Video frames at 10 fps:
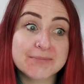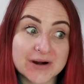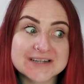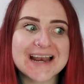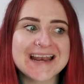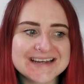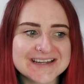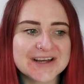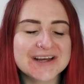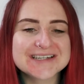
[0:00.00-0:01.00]
Brush
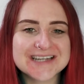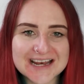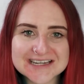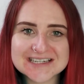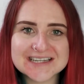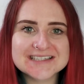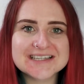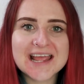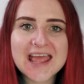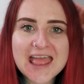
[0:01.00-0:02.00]
Letter
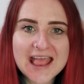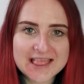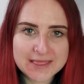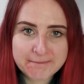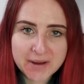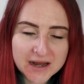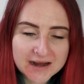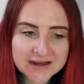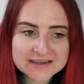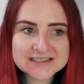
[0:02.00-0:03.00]
challenges in the
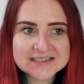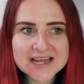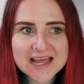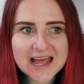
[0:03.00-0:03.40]
past